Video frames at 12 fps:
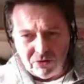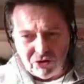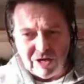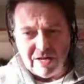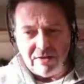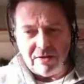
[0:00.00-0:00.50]

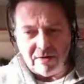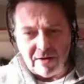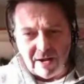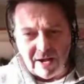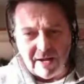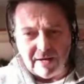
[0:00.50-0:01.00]
gender
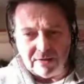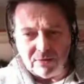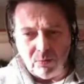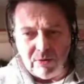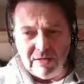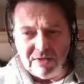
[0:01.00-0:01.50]

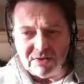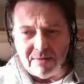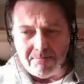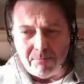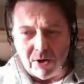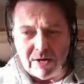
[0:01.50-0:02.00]
act? Where is the
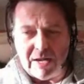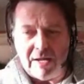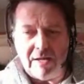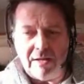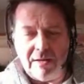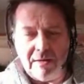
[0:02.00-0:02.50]

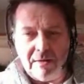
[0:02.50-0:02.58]
money?